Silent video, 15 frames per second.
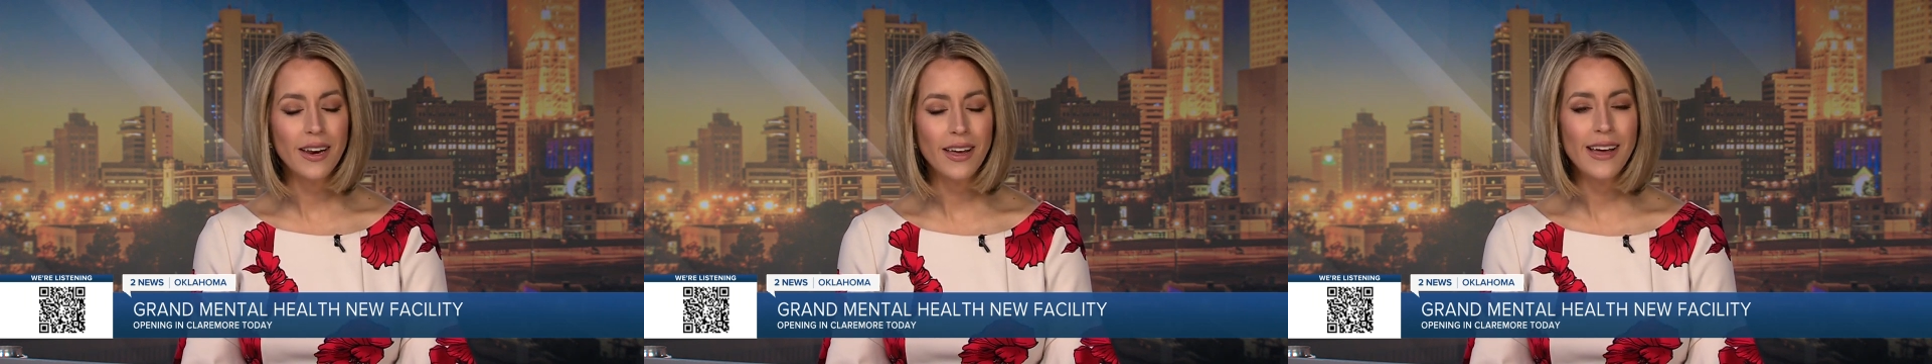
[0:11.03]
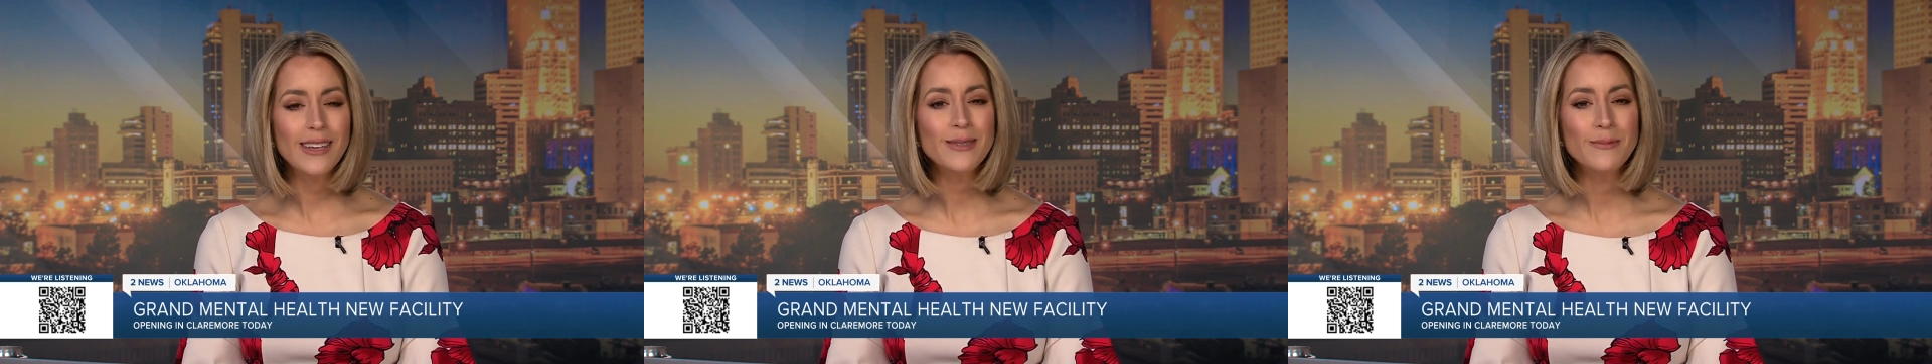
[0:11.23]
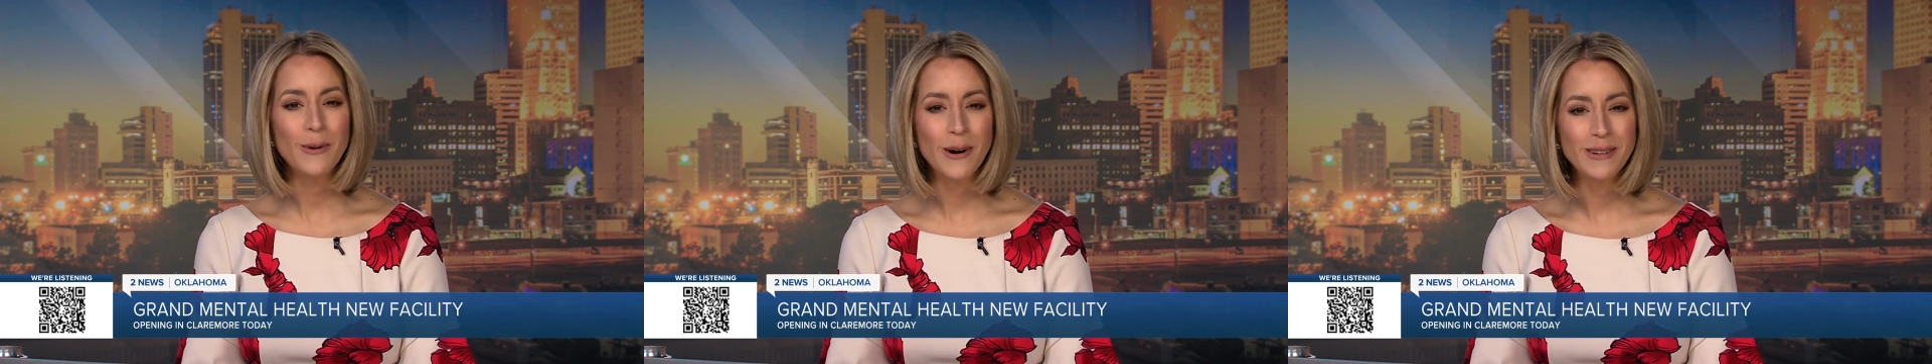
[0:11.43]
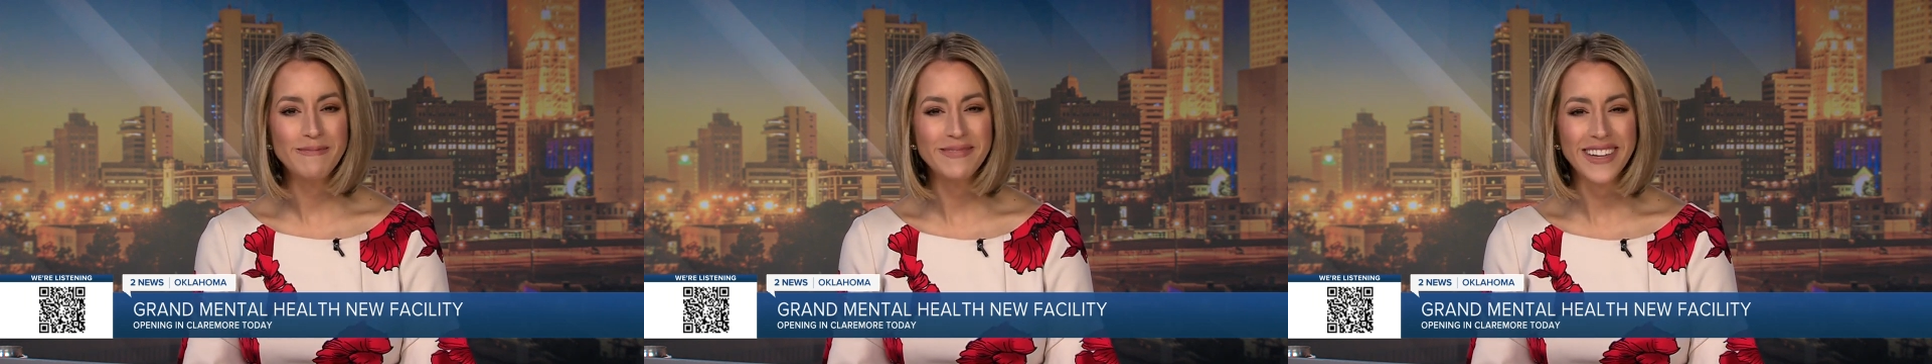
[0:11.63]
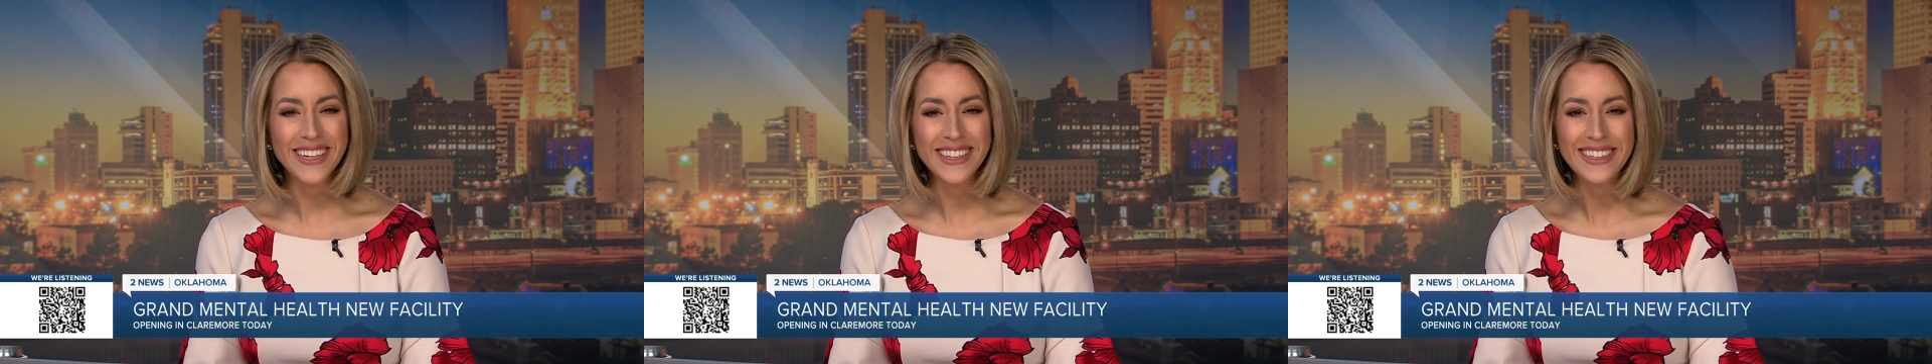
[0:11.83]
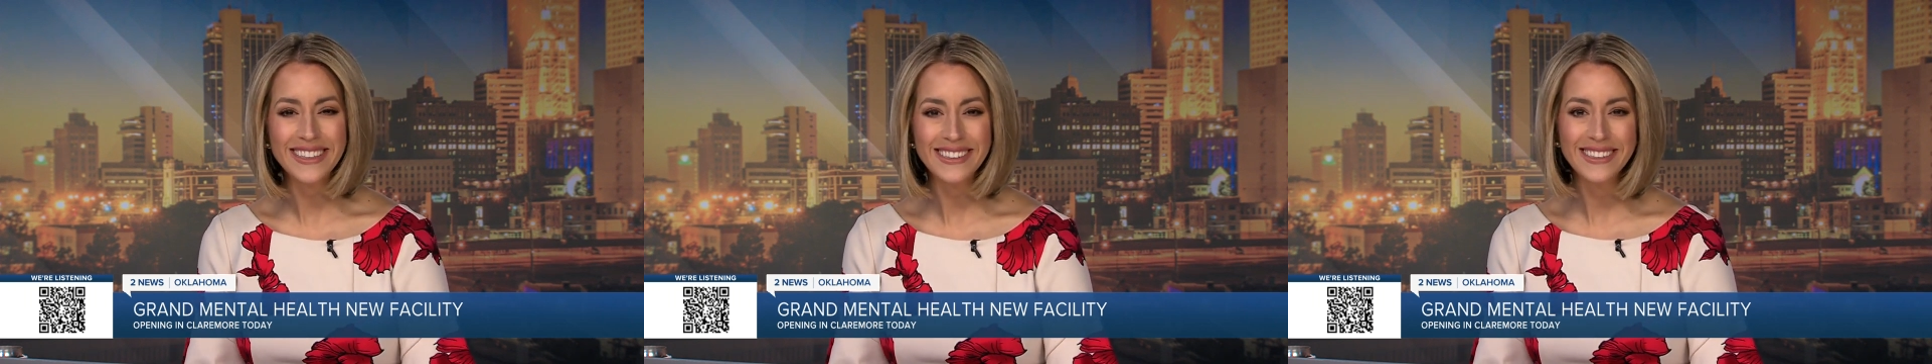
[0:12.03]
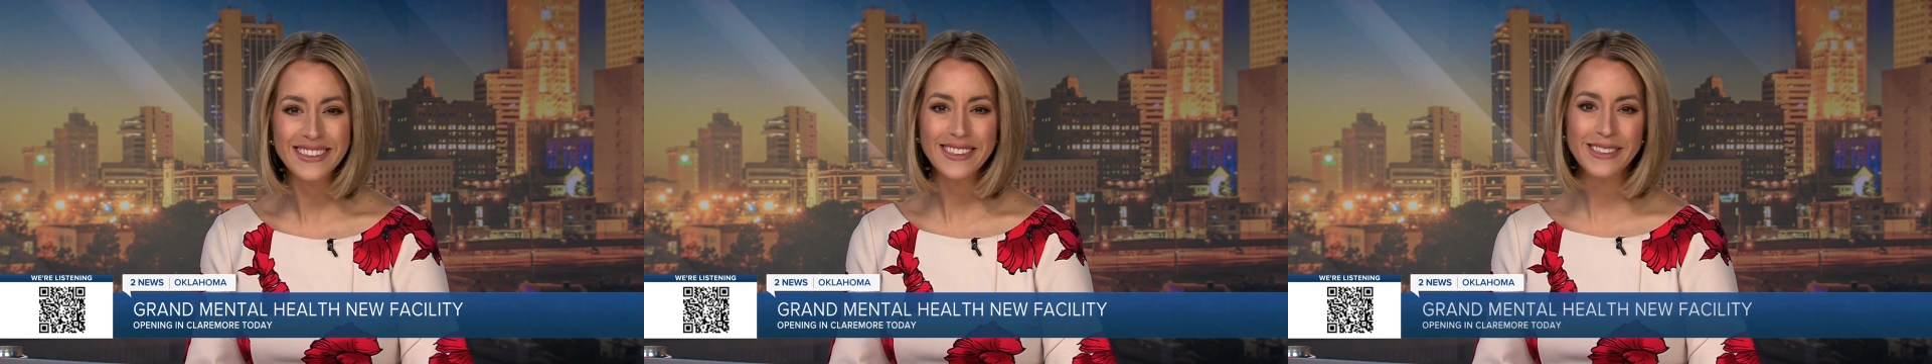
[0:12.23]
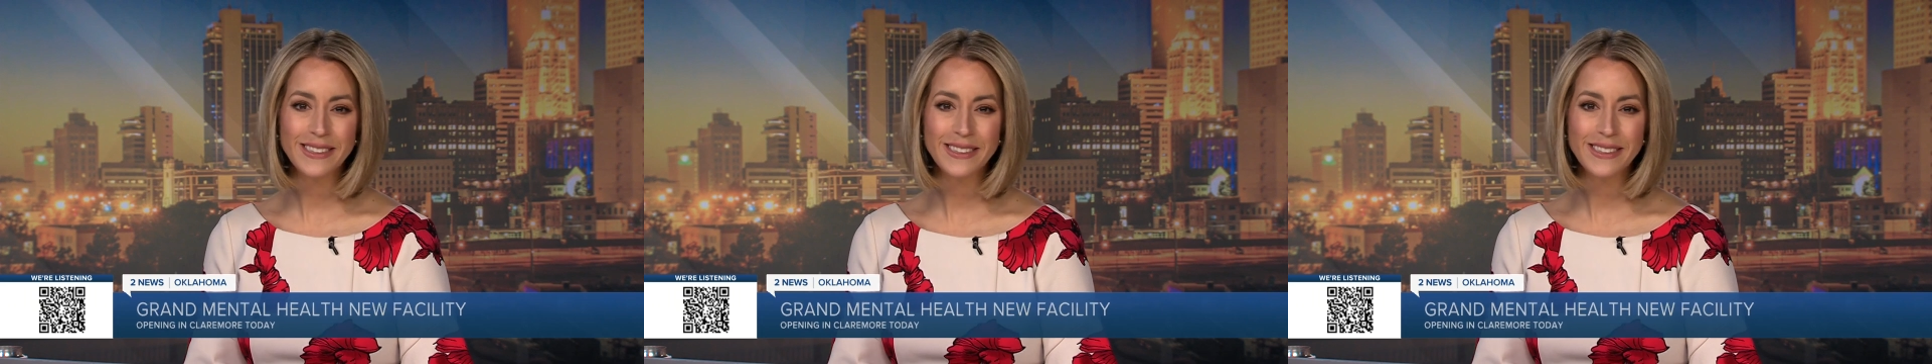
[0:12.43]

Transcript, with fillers: and he has more. Douglas.